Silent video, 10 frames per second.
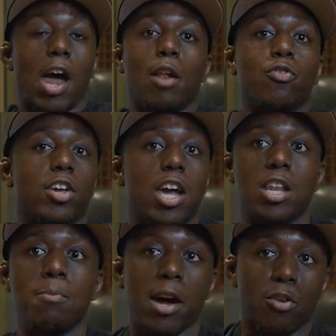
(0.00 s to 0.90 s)
I don't think
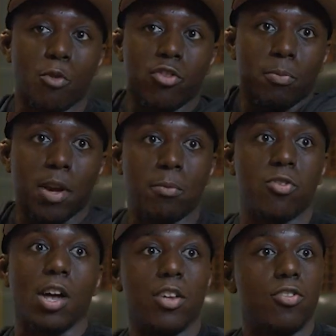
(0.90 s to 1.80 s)
anybody resume
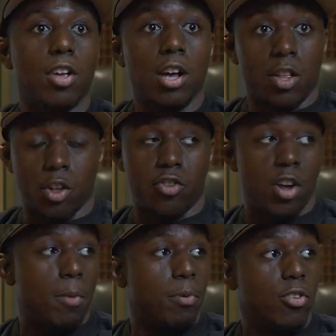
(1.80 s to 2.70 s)
besides the
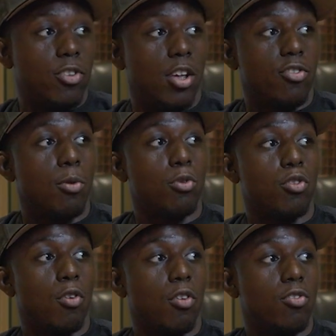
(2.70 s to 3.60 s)
champion stands up with
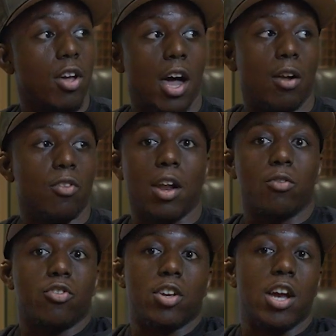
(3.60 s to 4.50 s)
yours. I
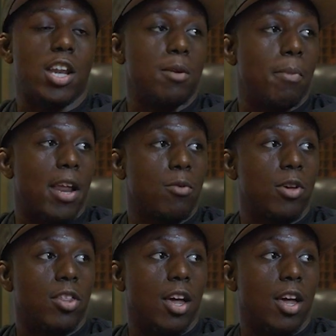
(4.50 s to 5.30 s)
don't see anybody with that.